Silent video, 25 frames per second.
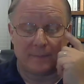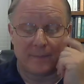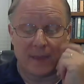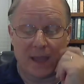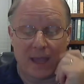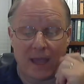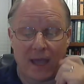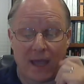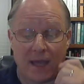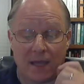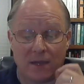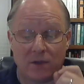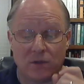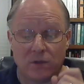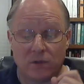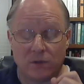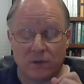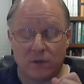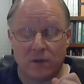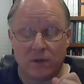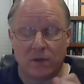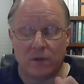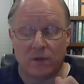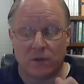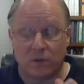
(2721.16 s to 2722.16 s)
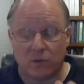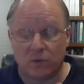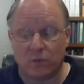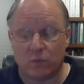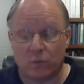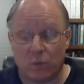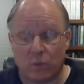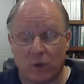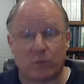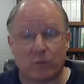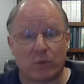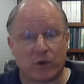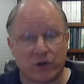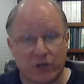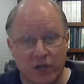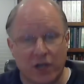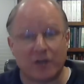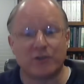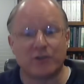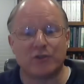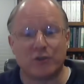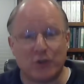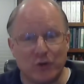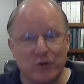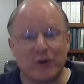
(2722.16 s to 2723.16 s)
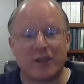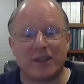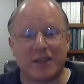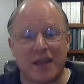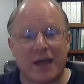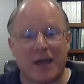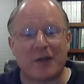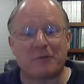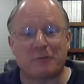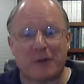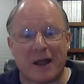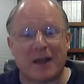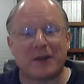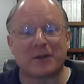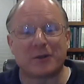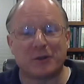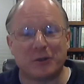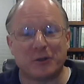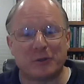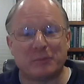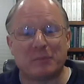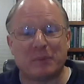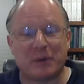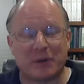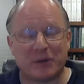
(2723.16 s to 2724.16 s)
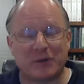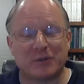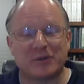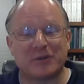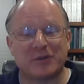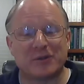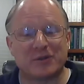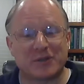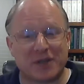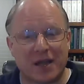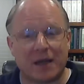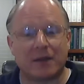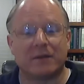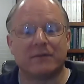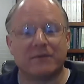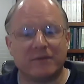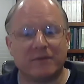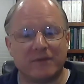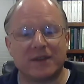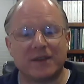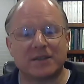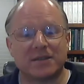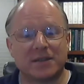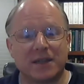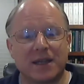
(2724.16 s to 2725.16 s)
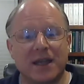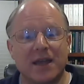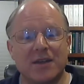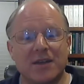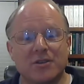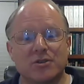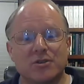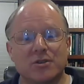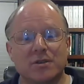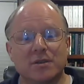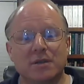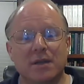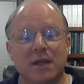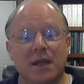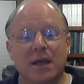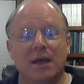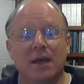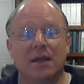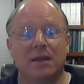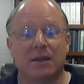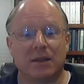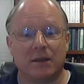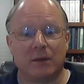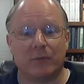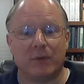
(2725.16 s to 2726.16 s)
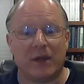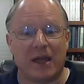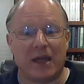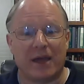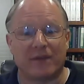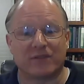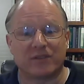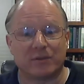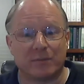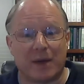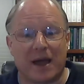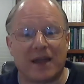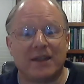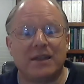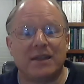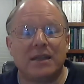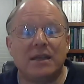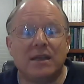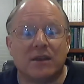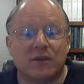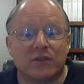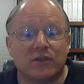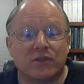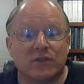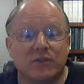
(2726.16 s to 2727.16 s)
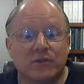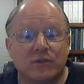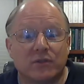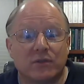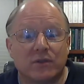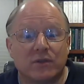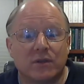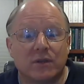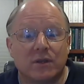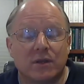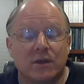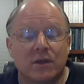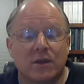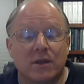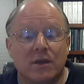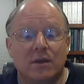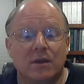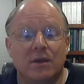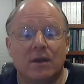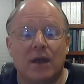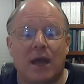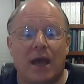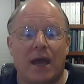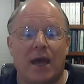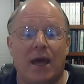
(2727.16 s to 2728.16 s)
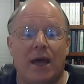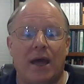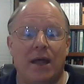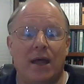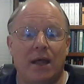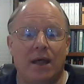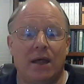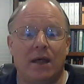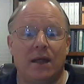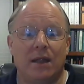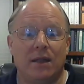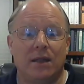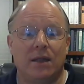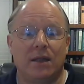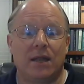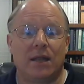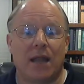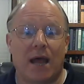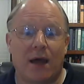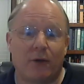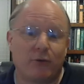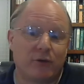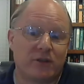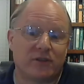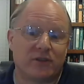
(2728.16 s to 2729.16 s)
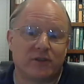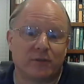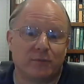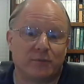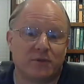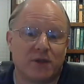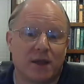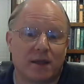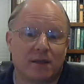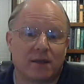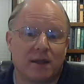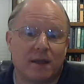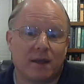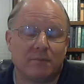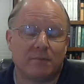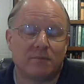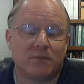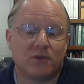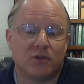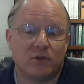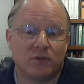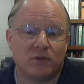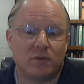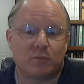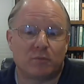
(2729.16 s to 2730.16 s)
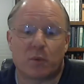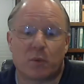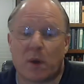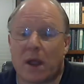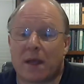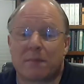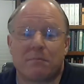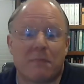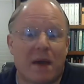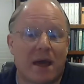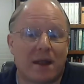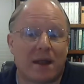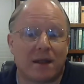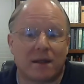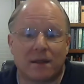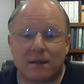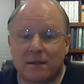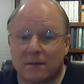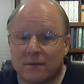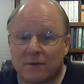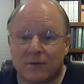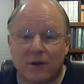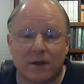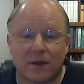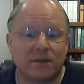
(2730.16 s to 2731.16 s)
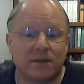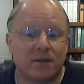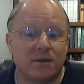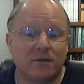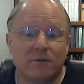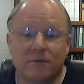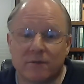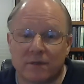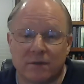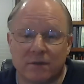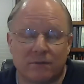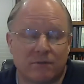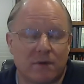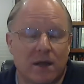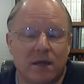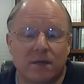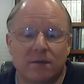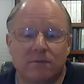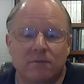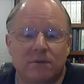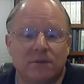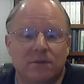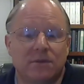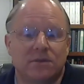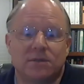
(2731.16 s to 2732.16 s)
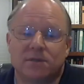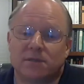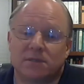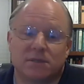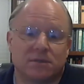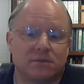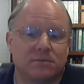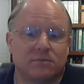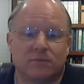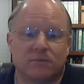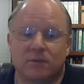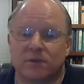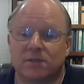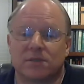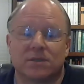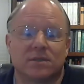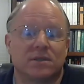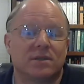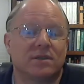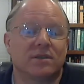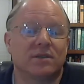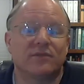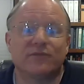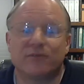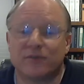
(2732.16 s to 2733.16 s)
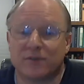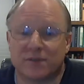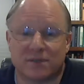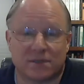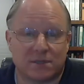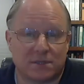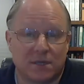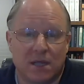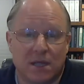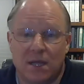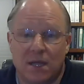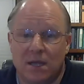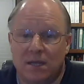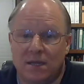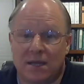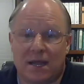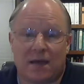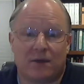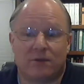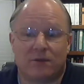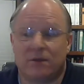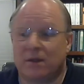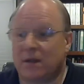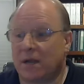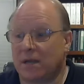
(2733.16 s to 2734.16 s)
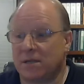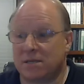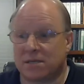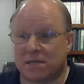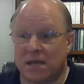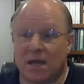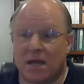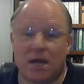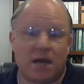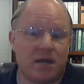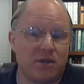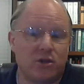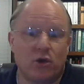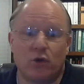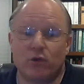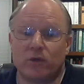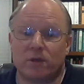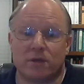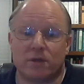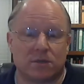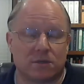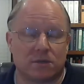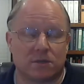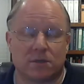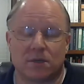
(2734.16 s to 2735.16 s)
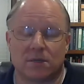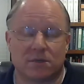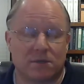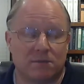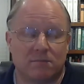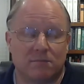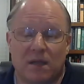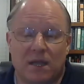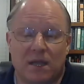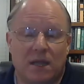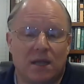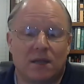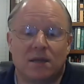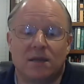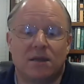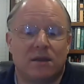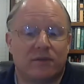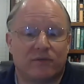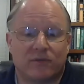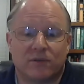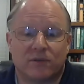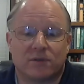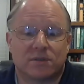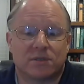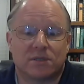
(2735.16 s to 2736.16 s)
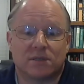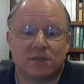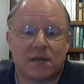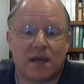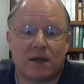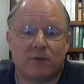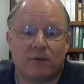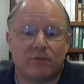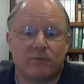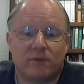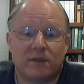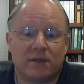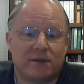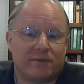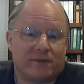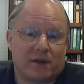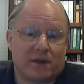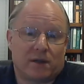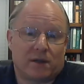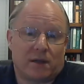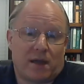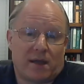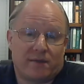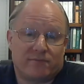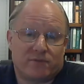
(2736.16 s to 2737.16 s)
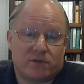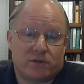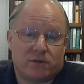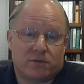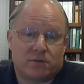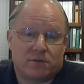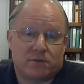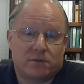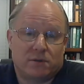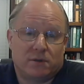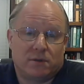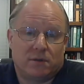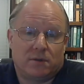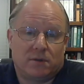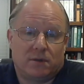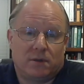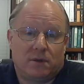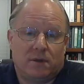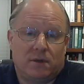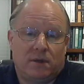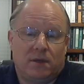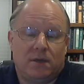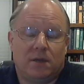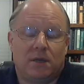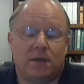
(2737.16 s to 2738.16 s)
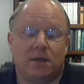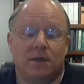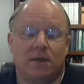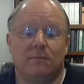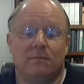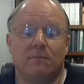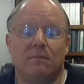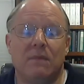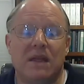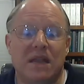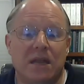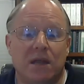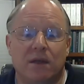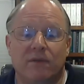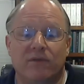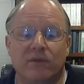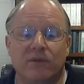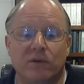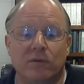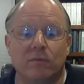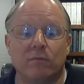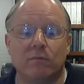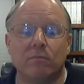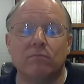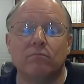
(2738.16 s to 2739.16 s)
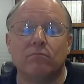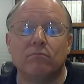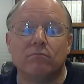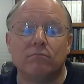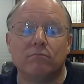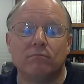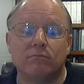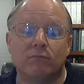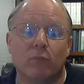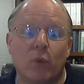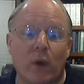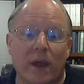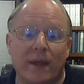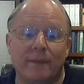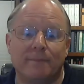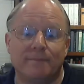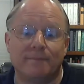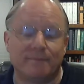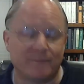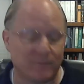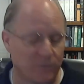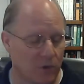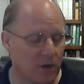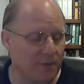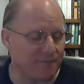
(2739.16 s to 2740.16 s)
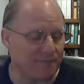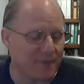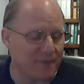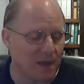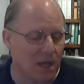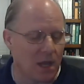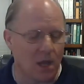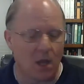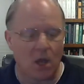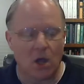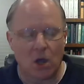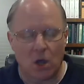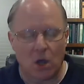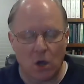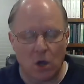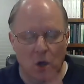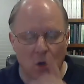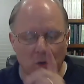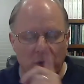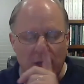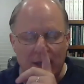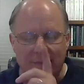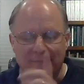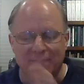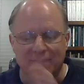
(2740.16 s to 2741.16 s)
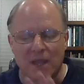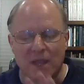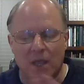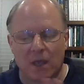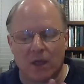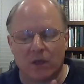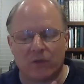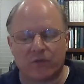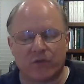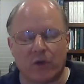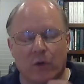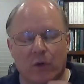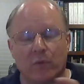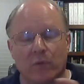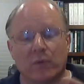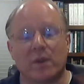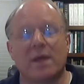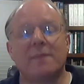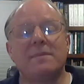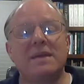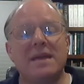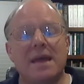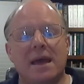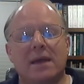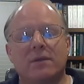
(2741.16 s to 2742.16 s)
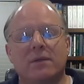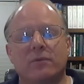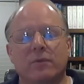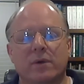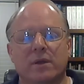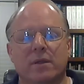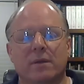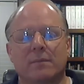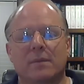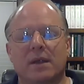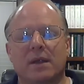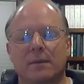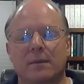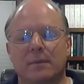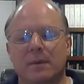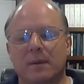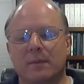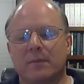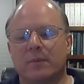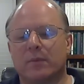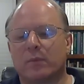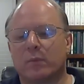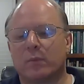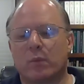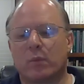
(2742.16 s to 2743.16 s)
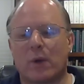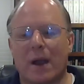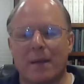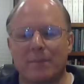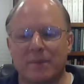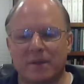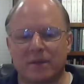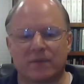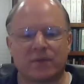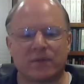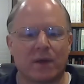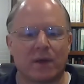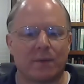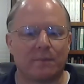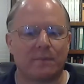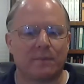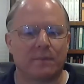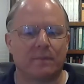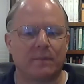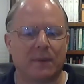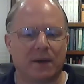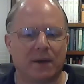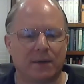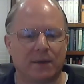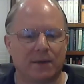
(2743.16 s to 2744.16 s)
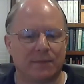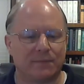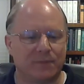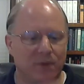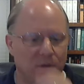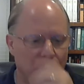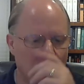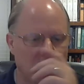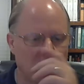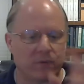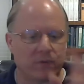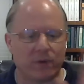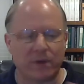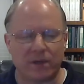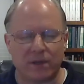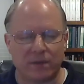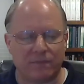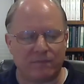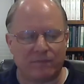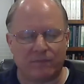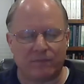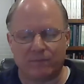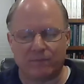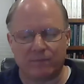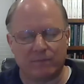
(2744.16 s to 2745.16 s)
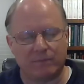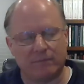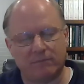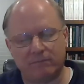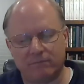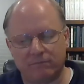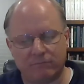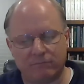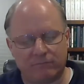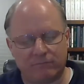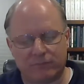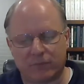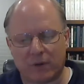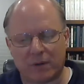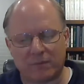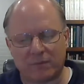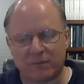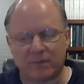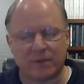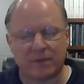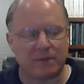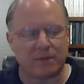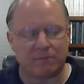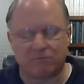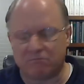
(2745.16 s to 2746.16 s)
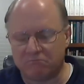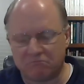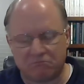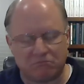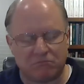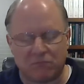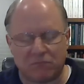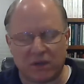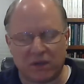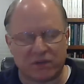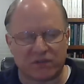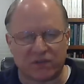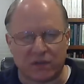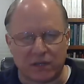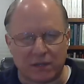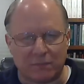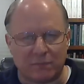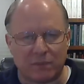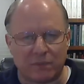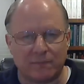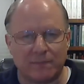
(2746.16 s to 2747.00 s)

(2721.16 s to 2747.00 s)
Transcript: And when we're done doing that radical empiricist kind of investigation, then we have some ideas. And now we subject them to the pragmatic criteria, right? Well, what's the difference? Now that I say I know this, does it make any difference in how we live our lives in any meaningful way, right? Okay, so let me end with, I'm wrapping this up. You're already probably asleep.